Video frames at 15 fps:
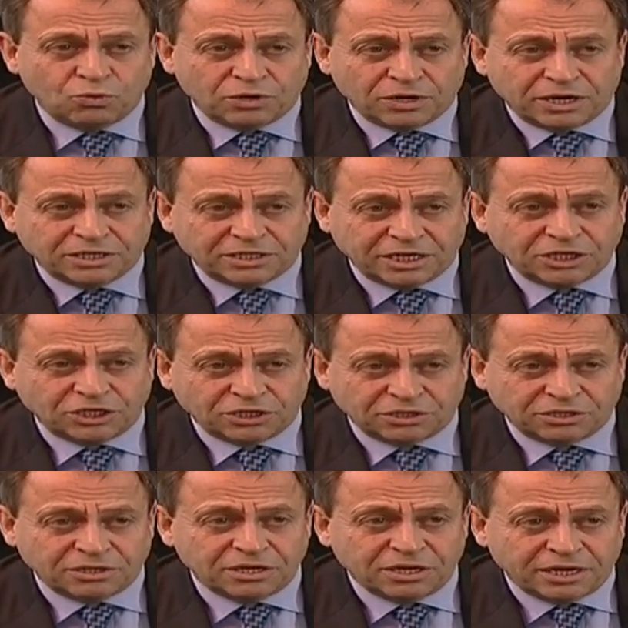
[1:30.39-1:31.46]

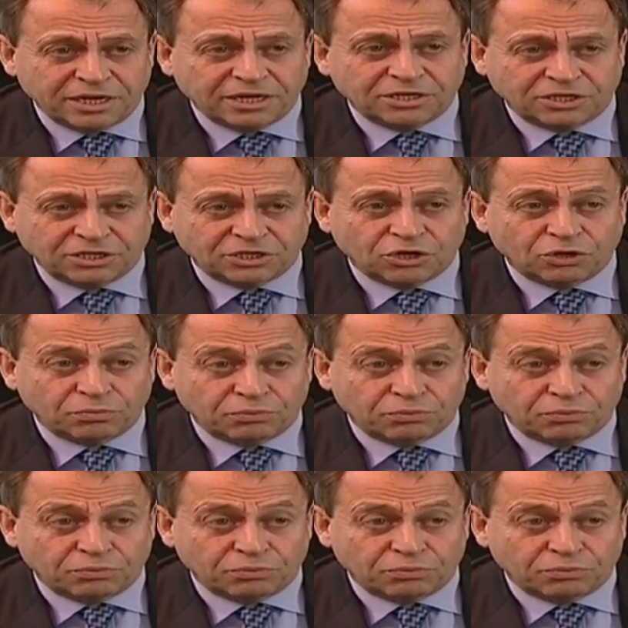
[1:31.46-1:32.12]
organization into this